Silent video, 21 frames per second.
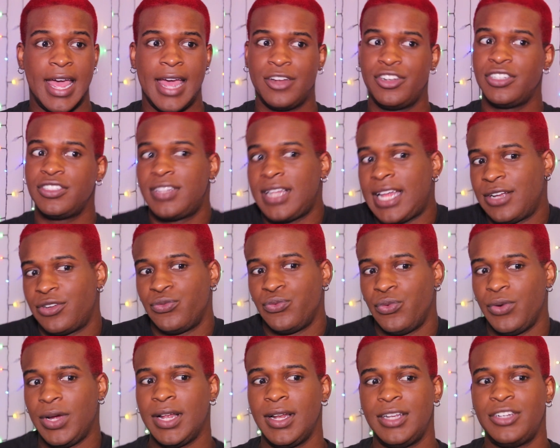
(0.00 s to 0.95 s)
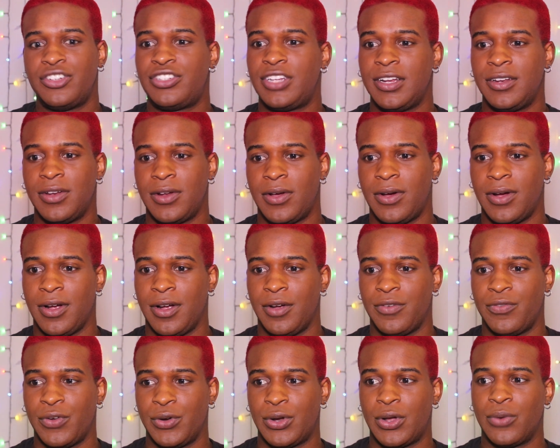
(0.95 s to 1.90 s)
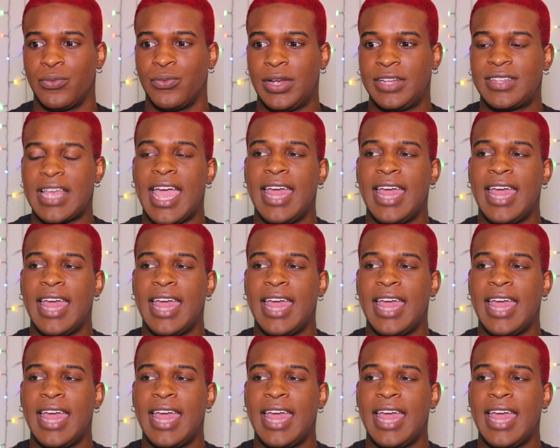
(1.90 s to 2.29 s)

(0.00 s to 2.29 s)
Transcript: Just like really shitting on her for no reason.